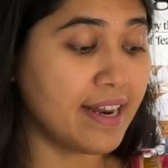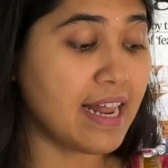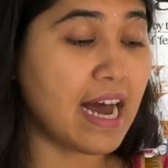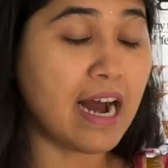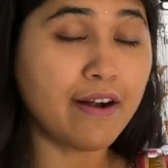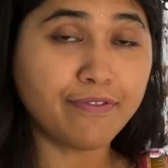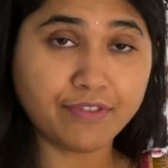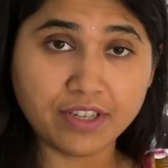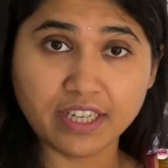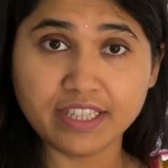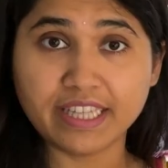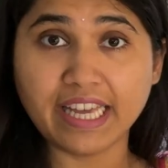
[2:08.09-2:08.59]

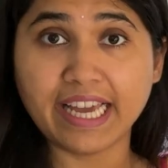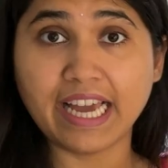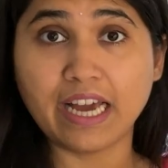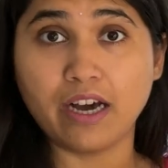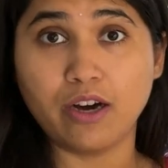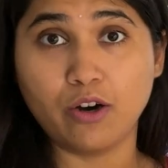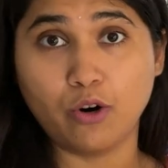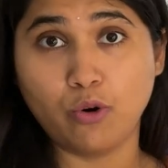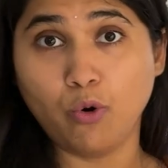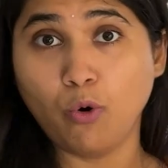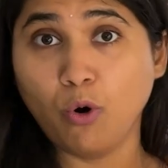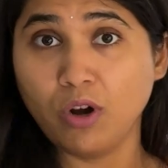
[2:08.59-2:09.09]
after they
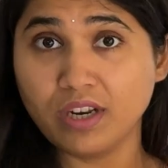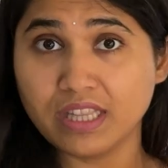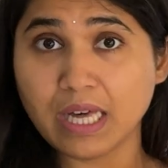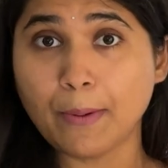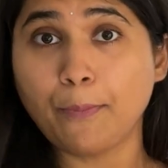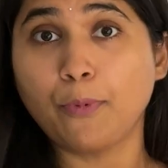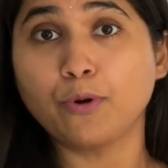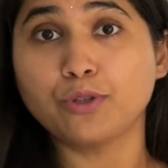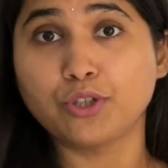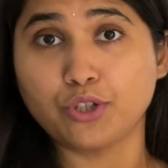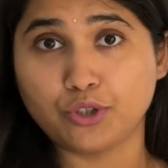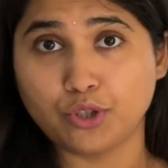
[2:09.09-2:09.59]
hold the
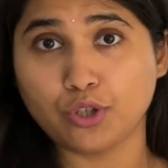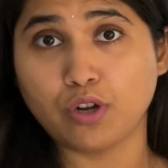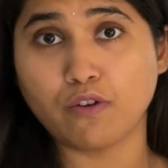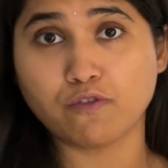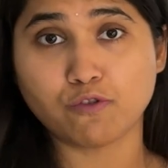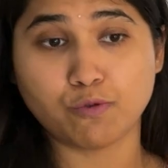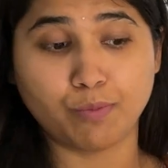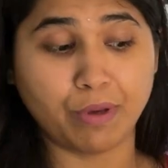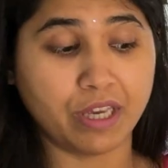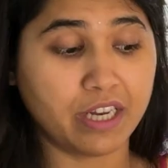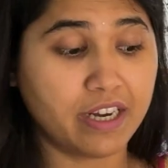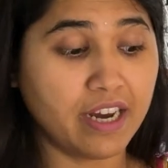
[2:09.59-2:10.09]
position of
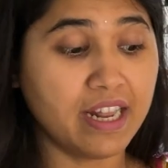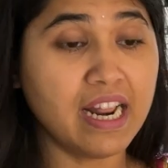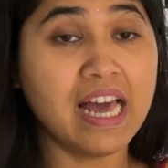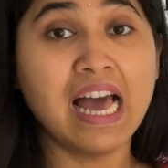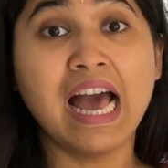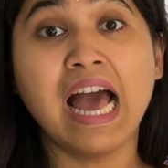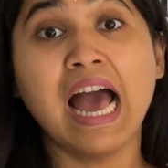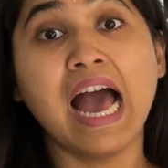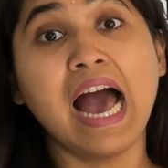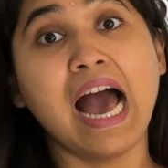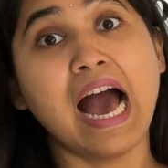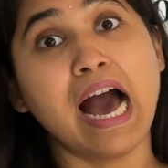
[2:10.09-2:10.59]
speaker
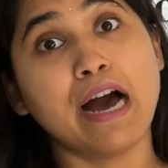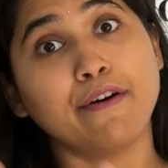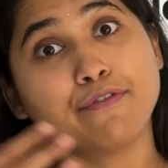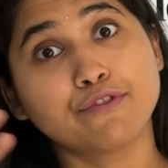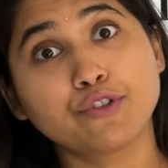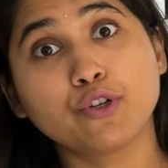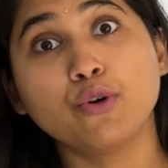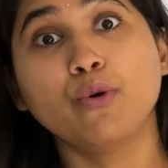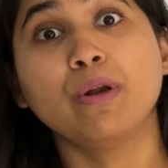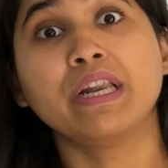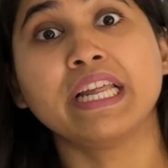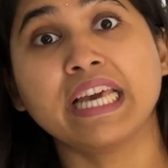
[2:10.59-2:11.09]

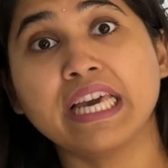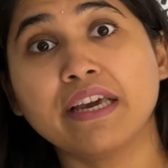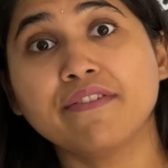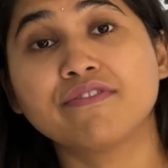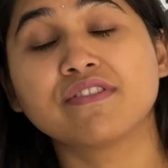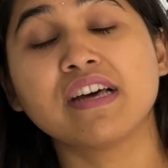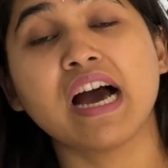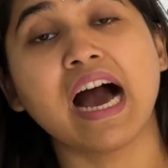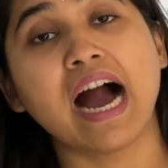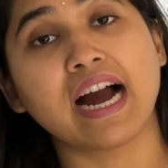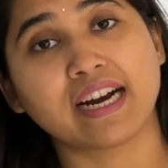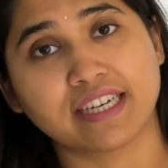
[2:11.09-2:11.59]
have to
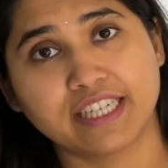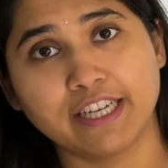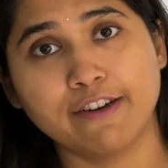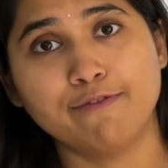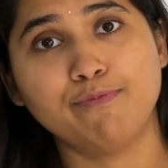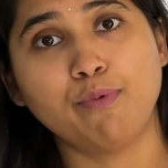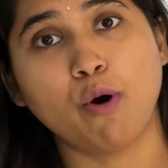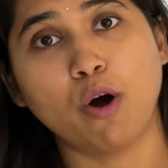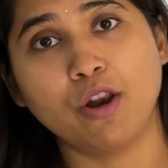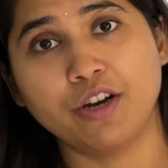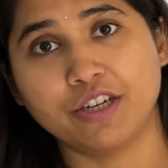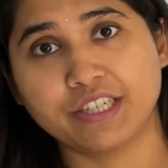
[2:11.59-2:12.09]
leave the
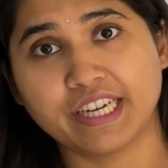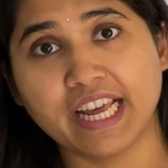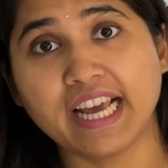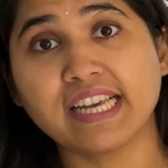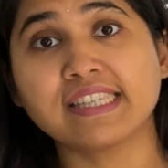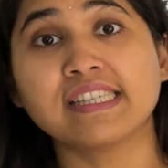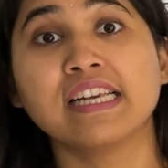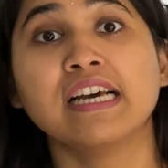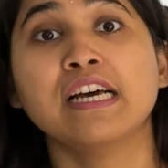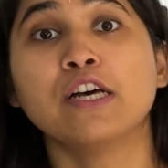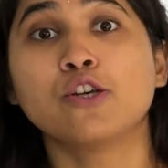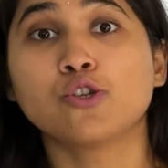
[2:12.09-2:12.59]
active
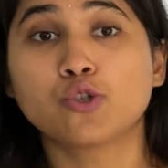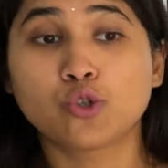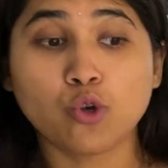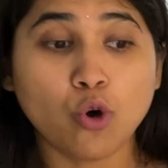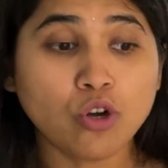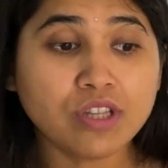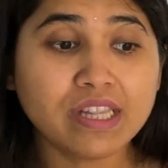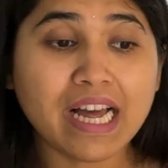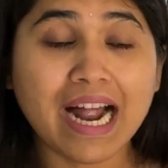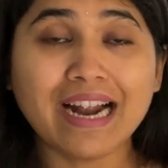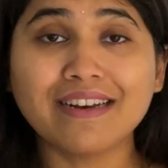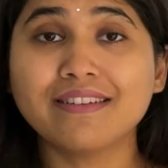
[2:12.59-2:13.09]
politics
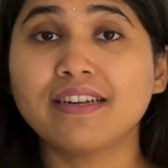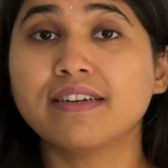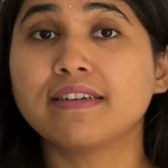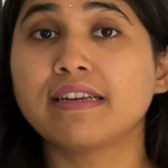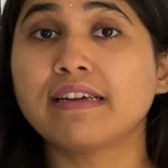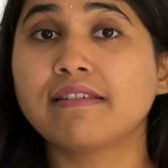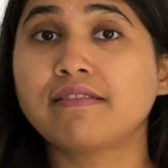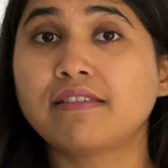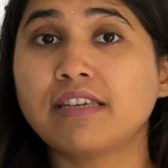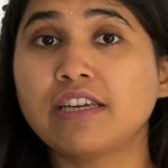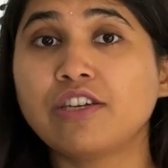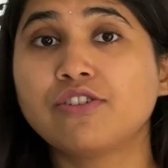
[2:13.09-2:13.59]
so that the
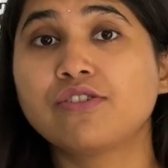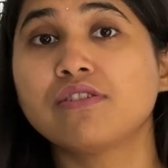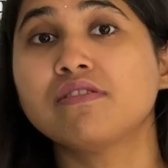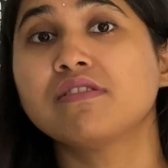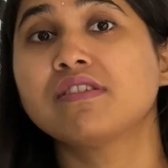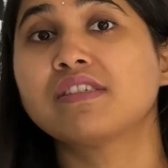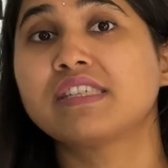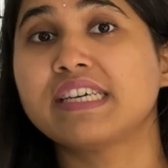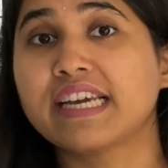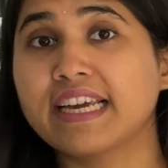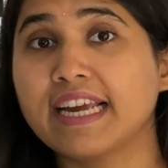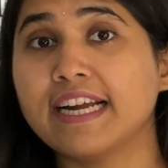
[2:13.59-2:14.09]

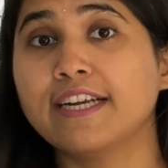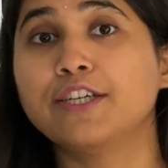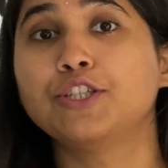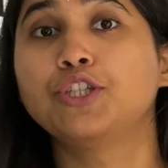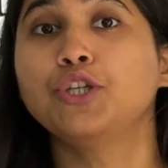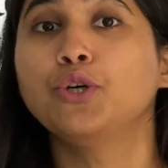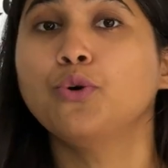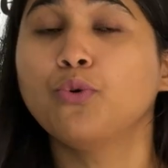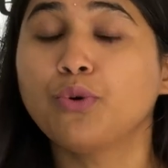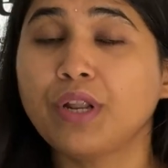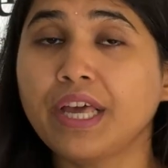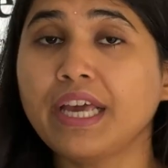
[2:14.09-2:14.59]
decisions taken
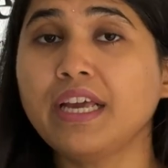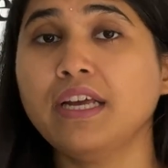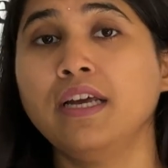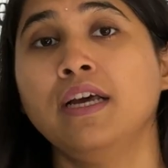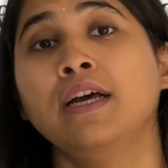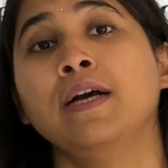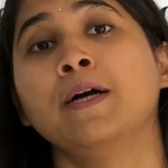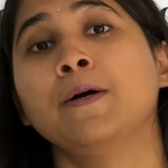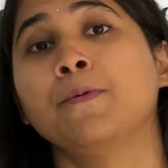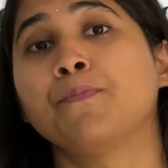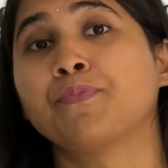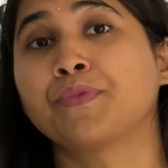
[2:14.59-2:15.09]
during
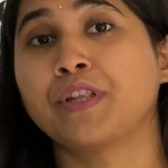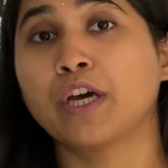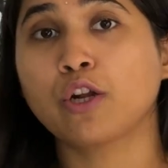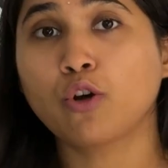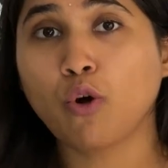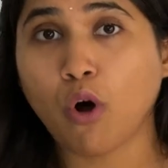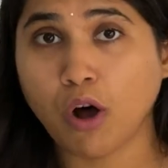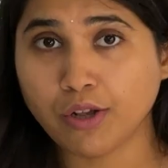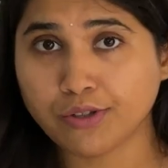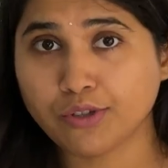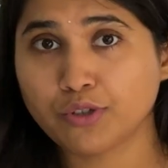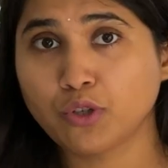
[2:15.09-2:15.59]
the
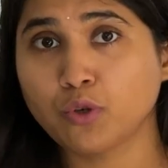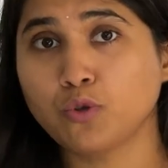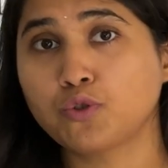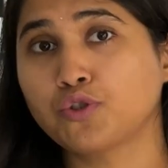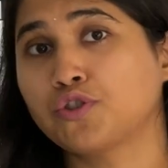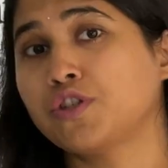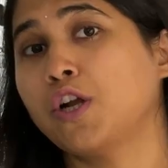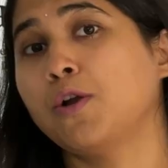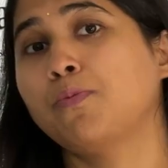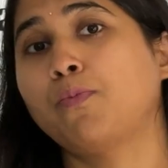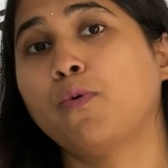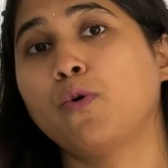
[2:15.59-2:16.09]

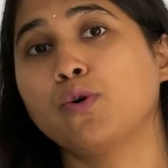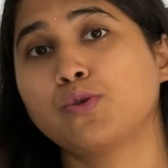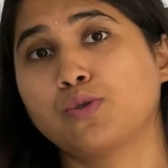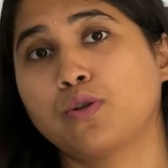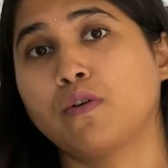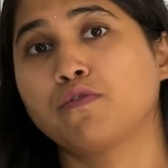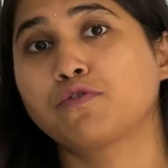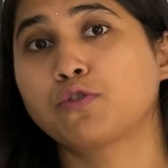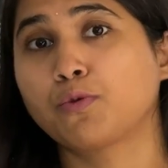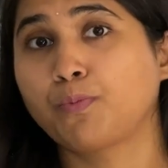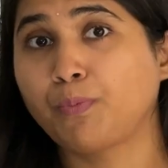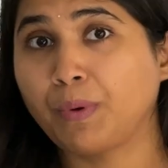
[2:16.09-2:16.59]
constitutional post
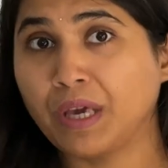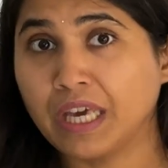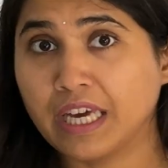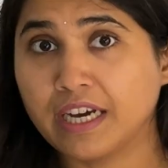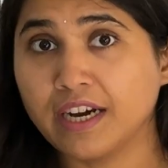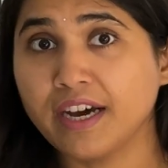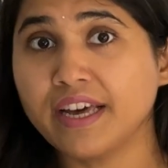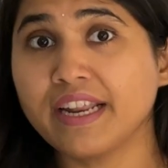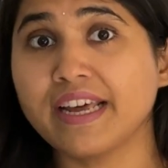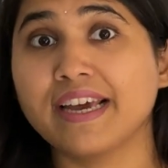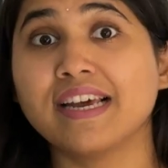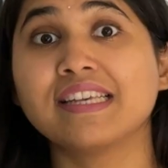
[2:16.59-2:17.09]
of
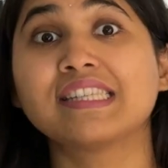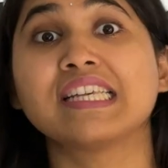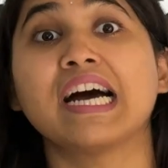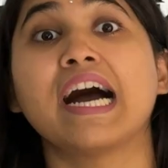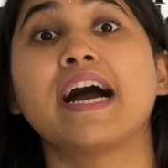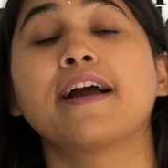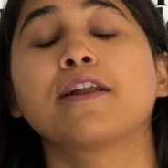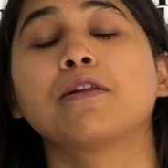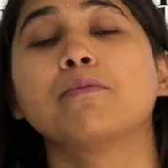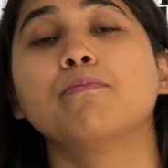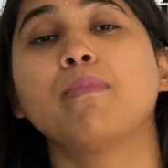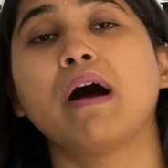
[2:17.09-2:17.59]
speaker is
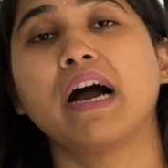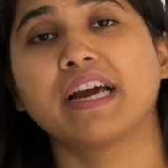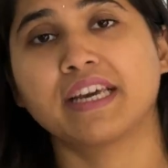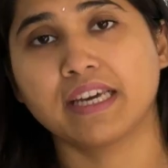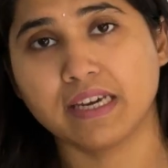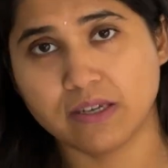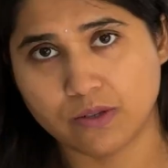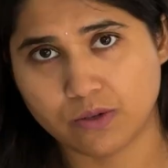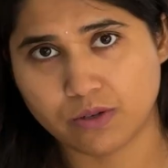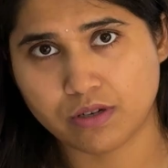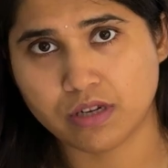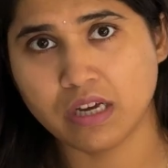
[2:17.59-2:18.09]

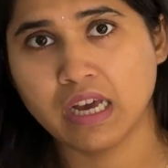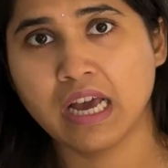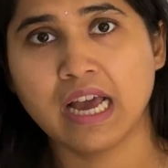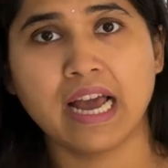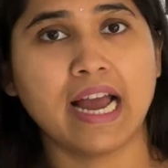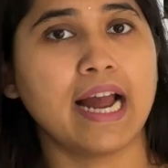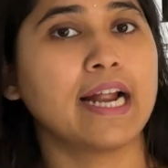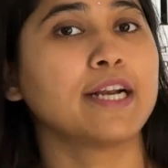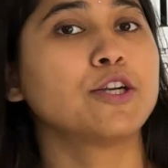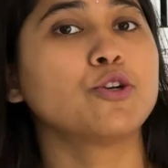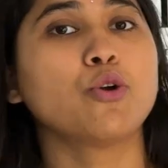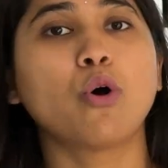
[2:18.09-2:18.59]
unbiased
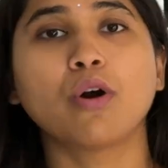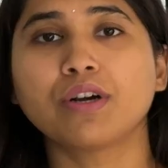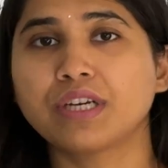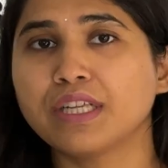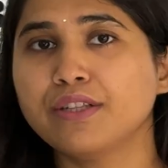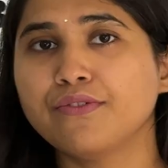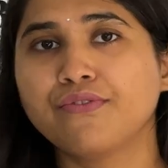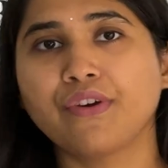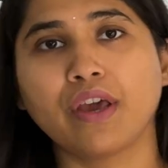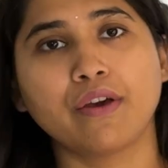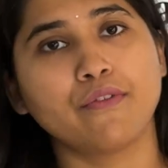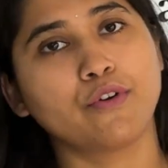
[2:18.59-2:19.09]
and not
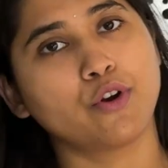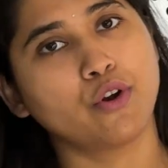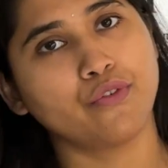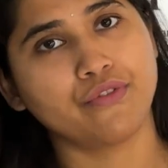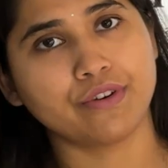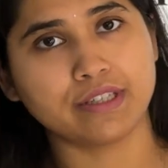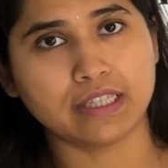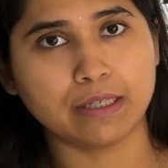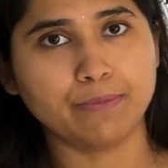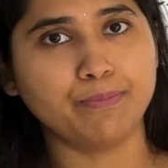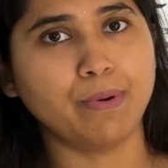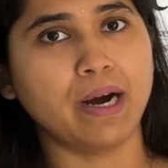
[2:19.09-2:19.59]
in favor of
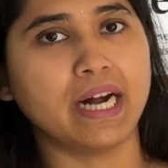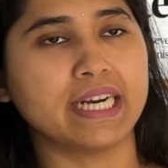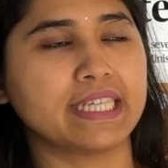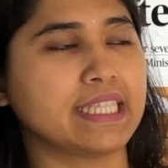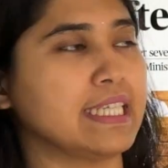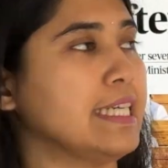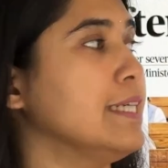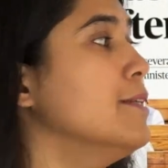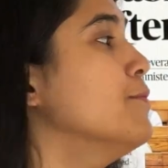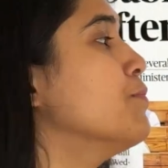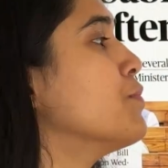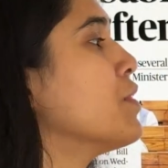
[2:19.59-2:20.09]
any
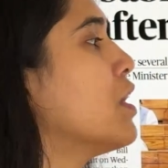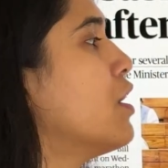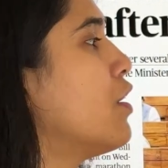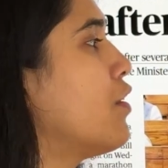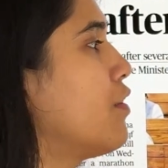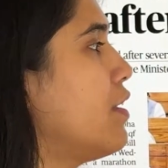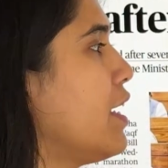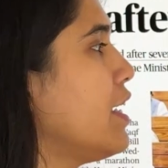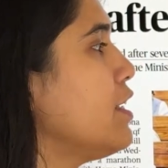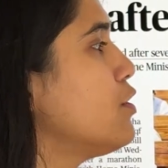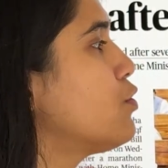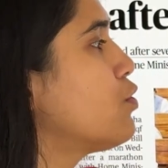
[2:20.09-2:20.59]
party,
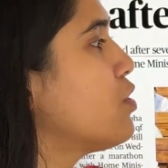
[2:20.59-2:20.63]
right?